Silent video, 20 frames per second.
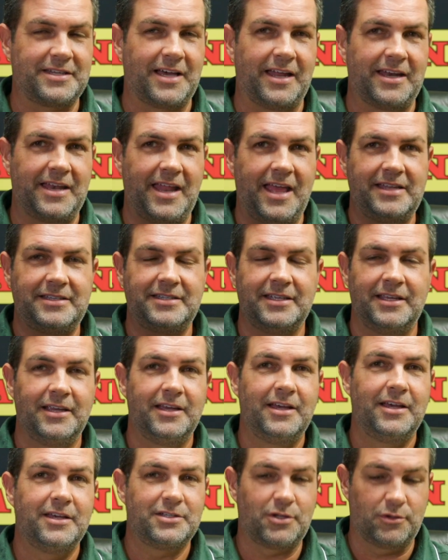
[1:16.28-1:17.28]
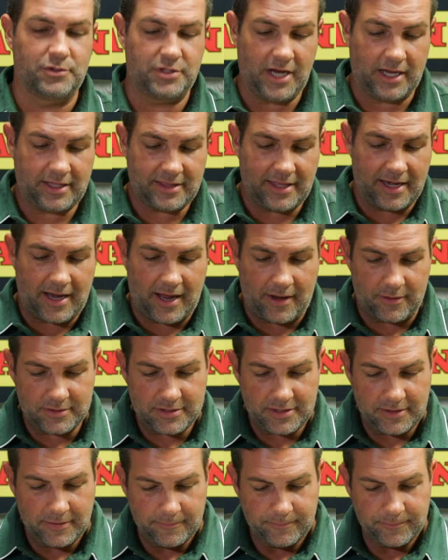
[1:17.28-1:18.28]
dot net. So check that
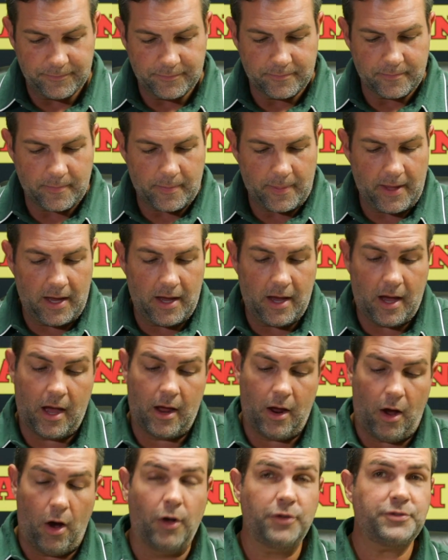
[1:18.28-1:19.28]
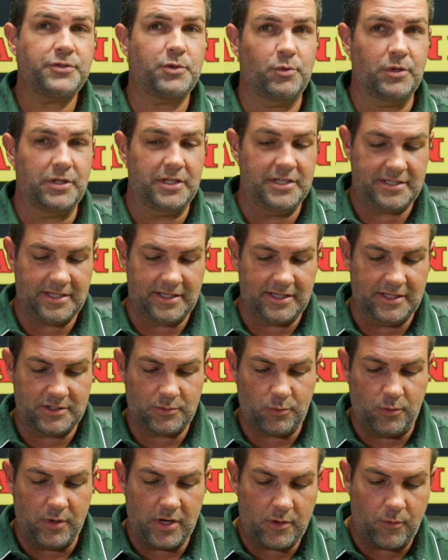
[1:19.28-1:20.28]
out. Uh, also releasing
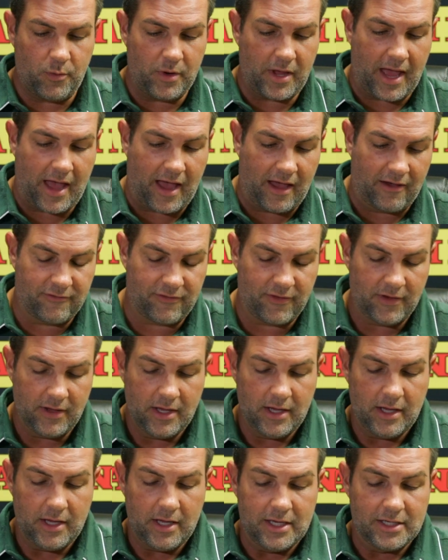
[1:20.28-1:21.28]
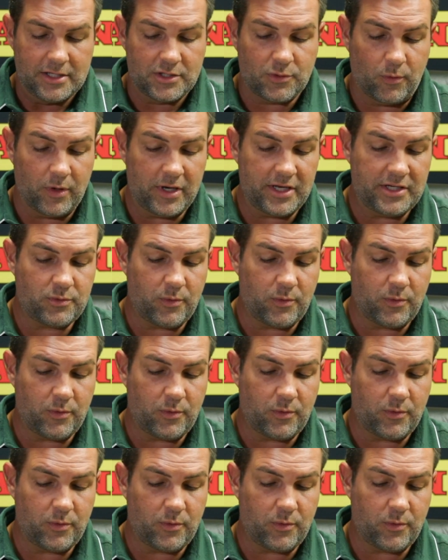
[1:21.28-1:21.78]
this week, we have twenty